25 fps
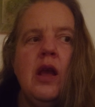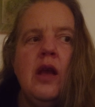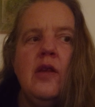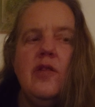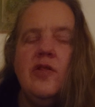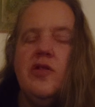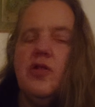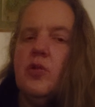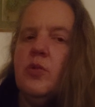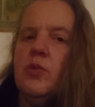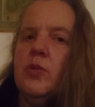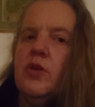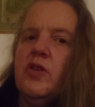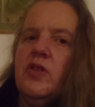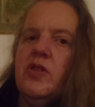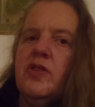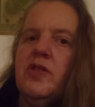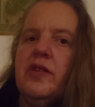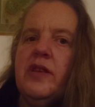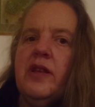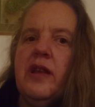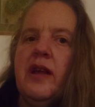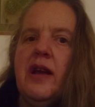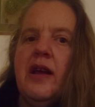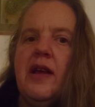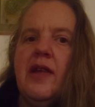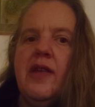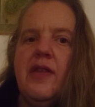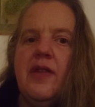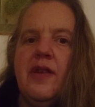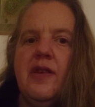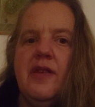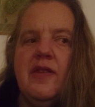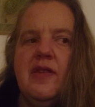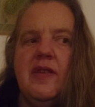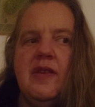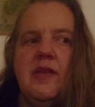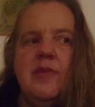it's almost like
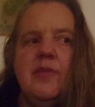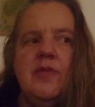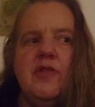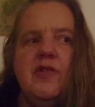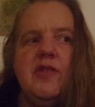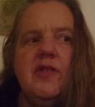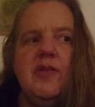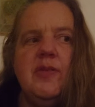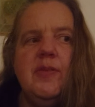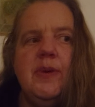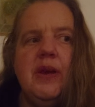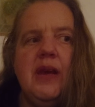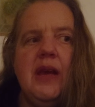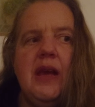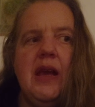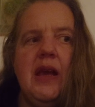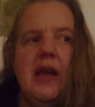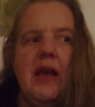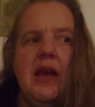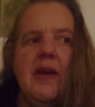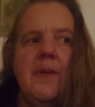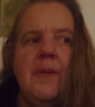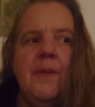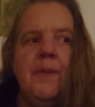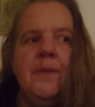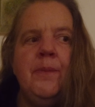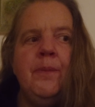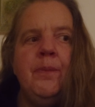there seems to be